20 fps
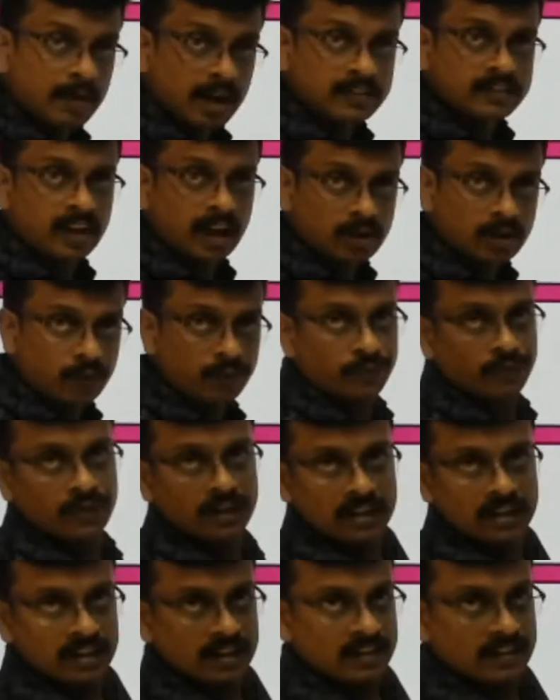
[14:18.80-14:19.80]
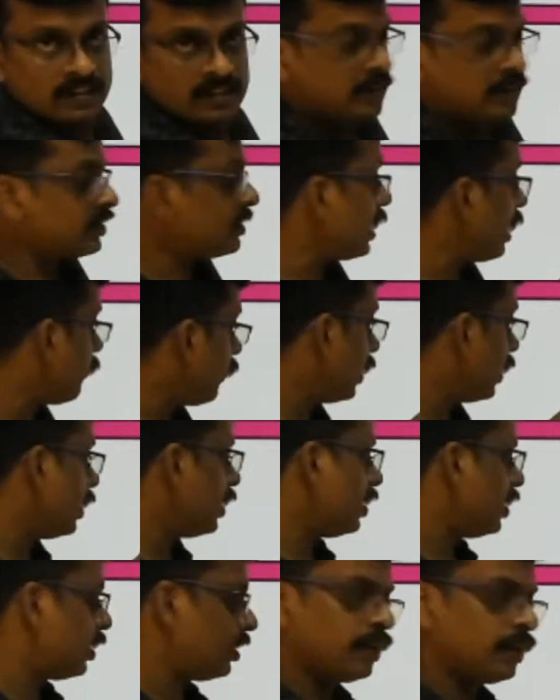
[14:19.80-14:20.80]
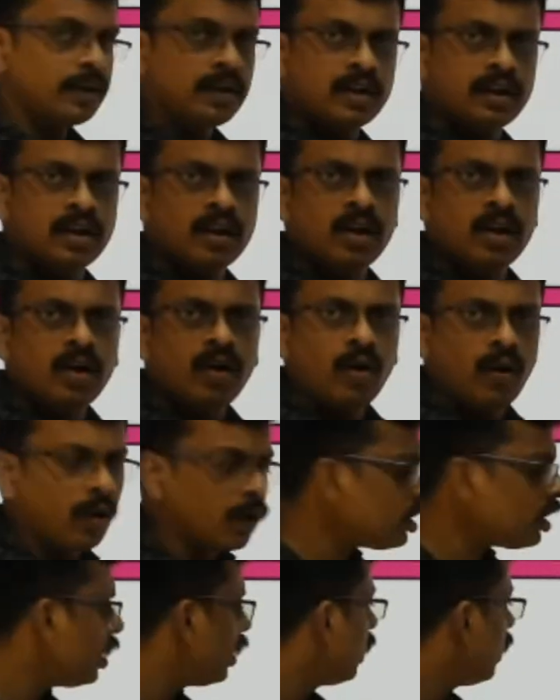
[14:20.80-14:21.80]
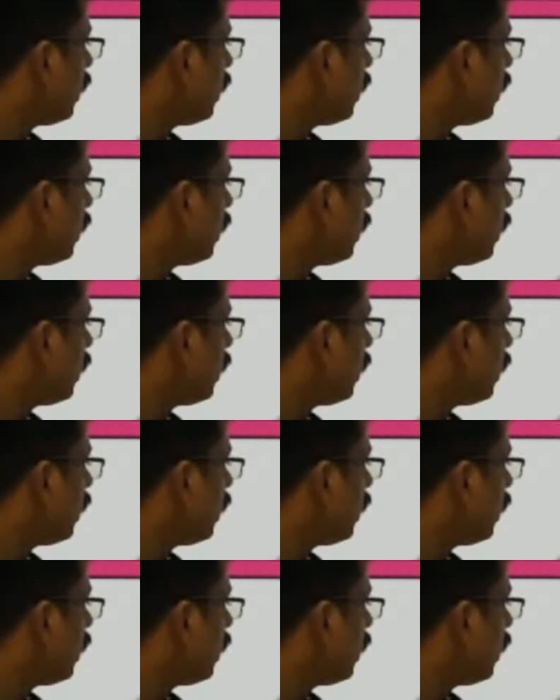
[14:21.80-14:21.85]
as that of 7, or